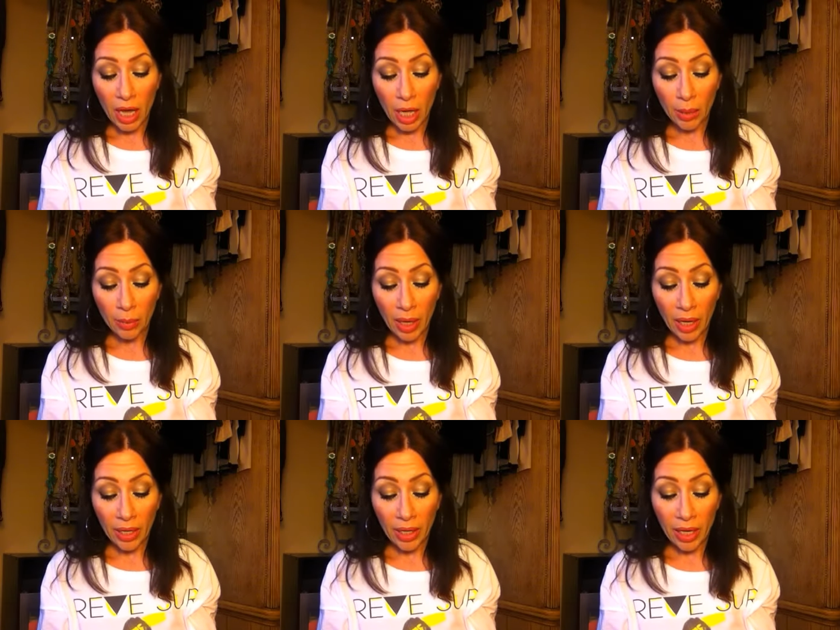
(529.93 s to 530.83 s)
Um,
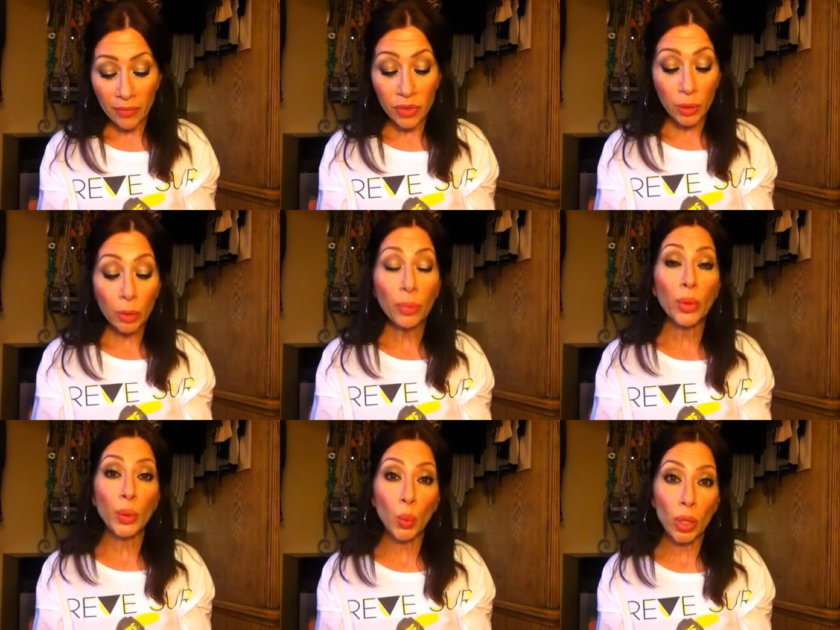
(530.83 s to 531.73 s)
I have
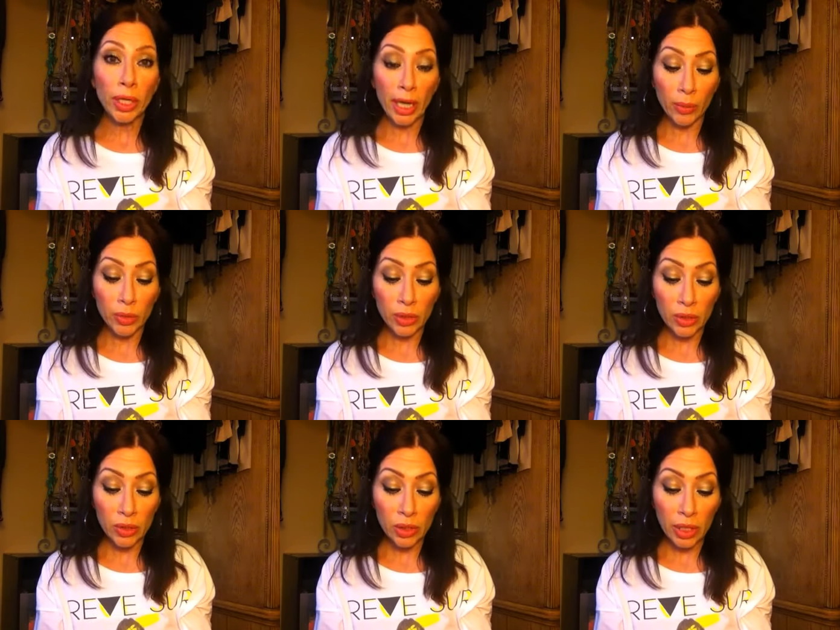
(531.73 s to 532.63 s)
0.1
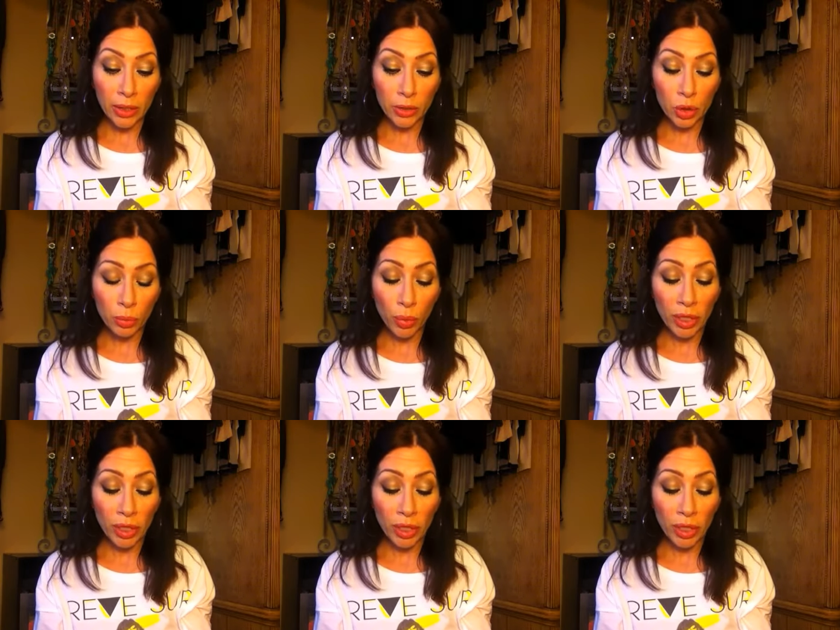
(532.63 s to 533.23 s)
ounces, uh, 2.